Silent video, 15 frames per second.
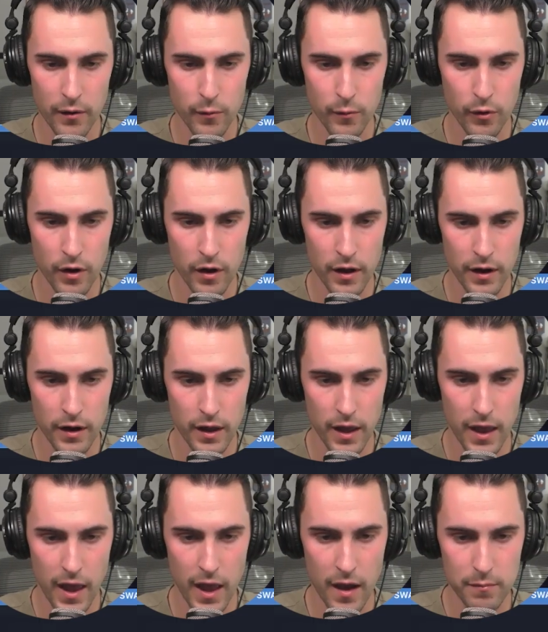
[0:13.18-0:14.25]
We're on
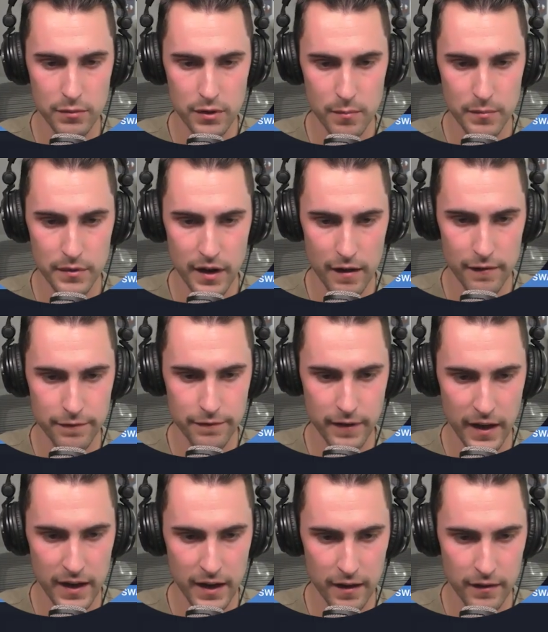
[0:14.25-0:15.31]

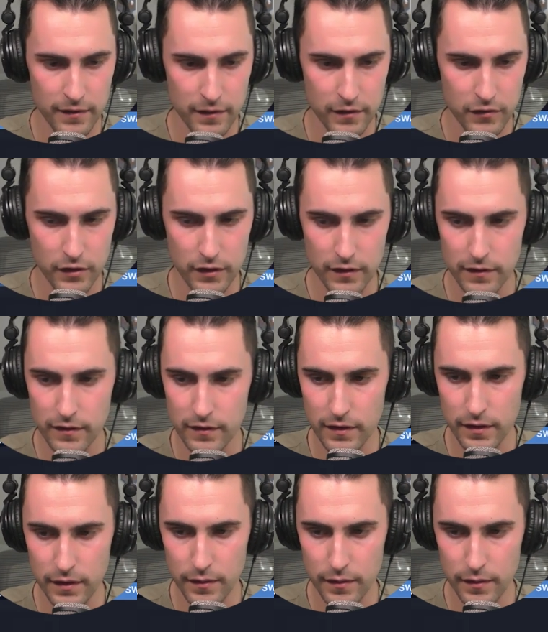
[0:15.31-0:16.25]
emblem.finance. As you could see,